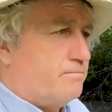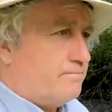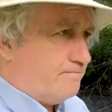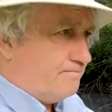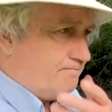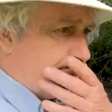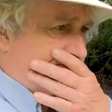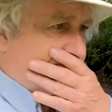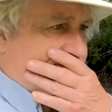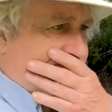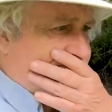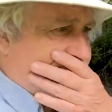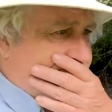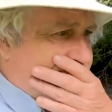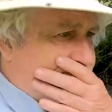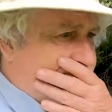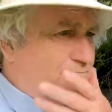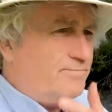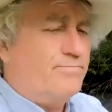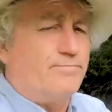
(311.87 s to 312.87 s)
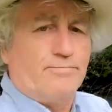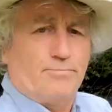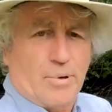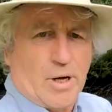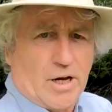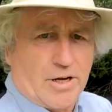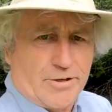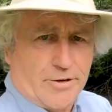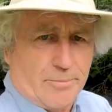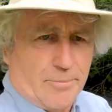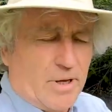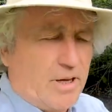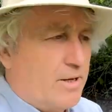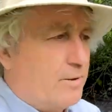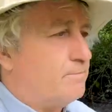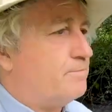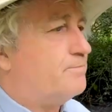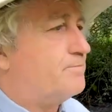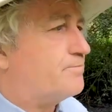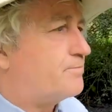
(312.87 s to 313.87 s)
Pardon me.